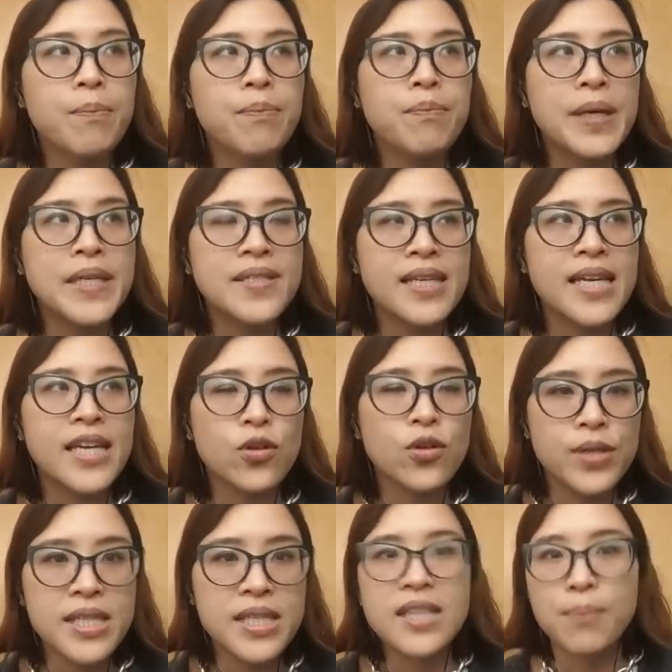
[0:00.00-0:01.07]
basically
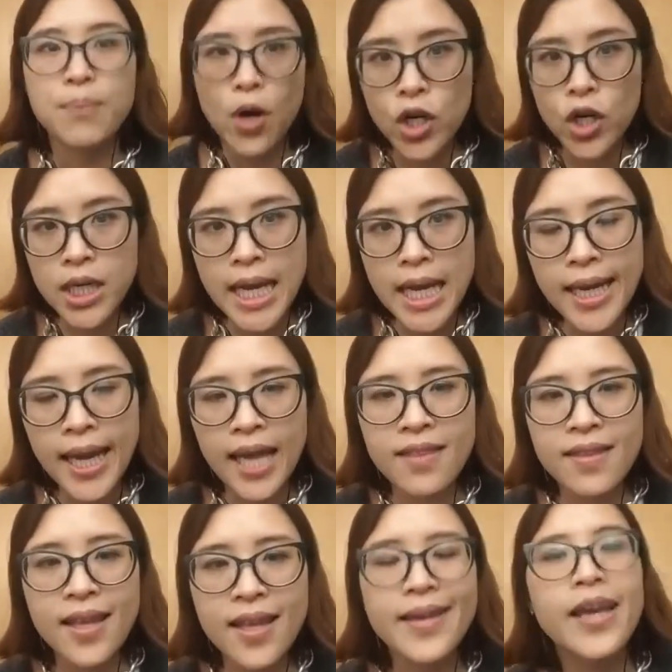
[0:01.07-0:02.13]
increasing the marketing,
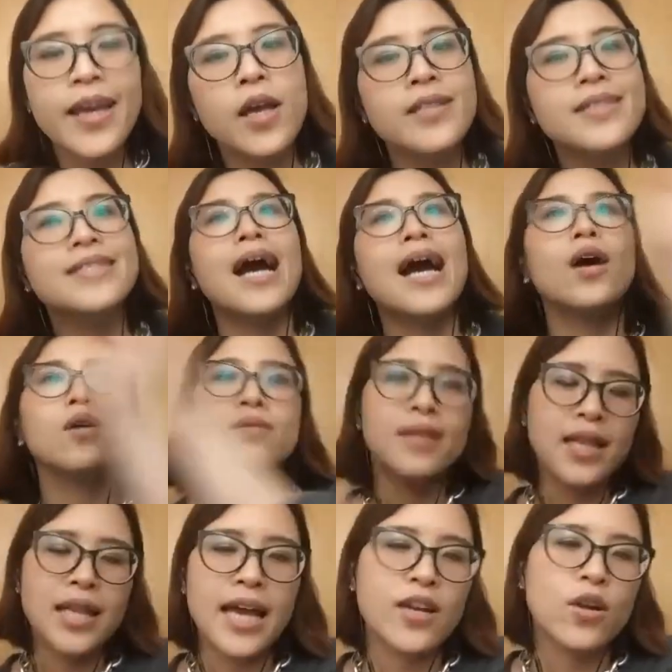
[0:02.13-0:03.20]
and then down
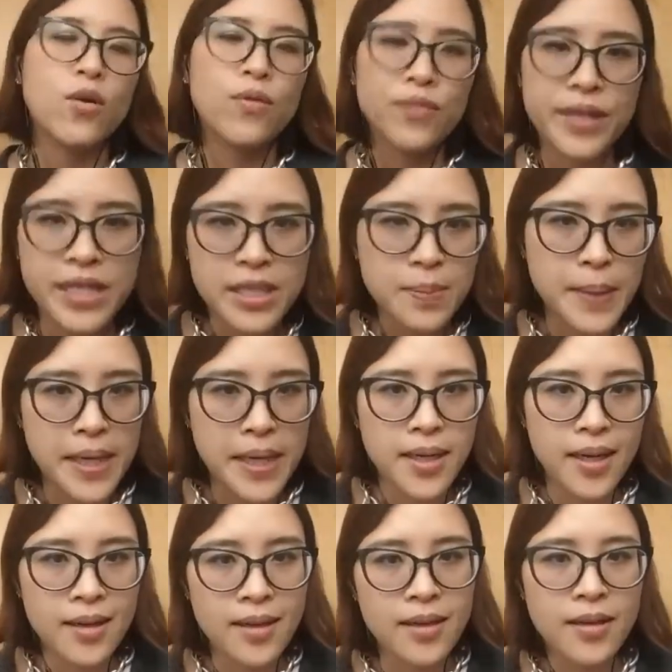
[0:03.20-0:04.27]
the line, hopefully
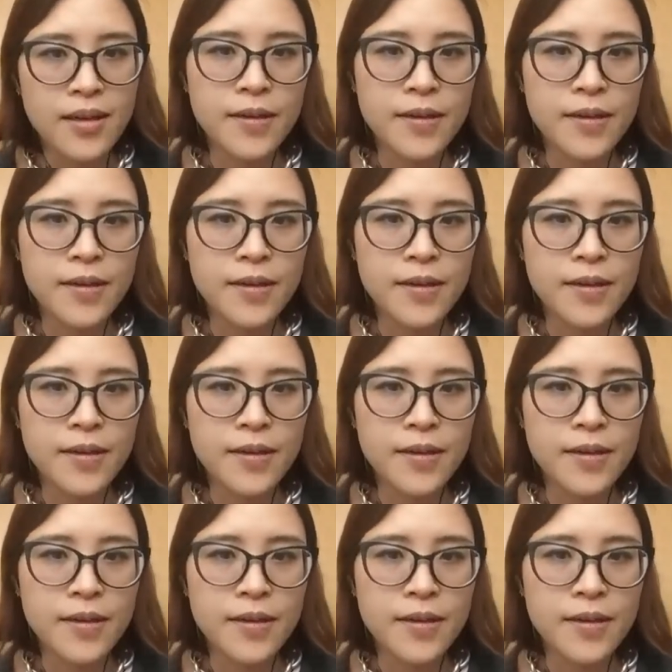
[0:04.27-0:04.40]
expanding.